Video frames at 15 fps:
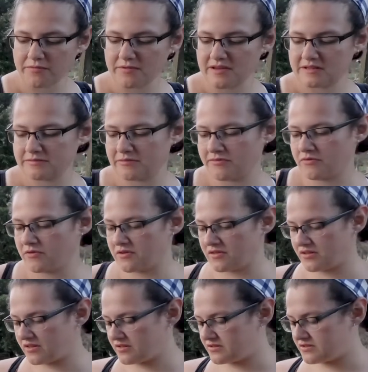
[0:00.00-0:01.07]
weeks before
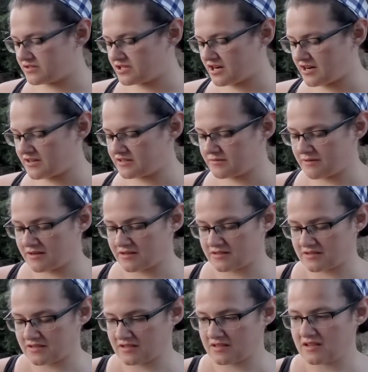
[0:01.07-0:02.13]
the cherry
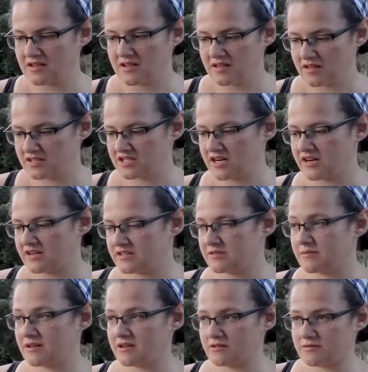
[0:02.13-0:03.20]
tomatoes, and the cherry
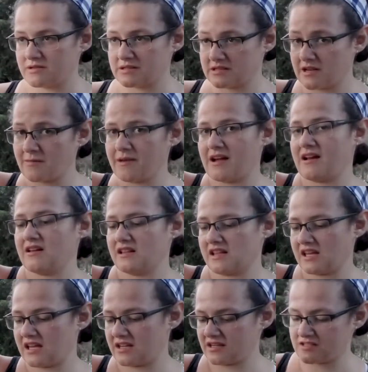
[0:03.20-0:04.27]
tomato is coming out of the
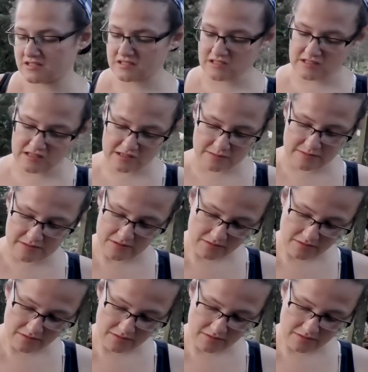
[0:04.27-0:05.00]
cage, and then this one's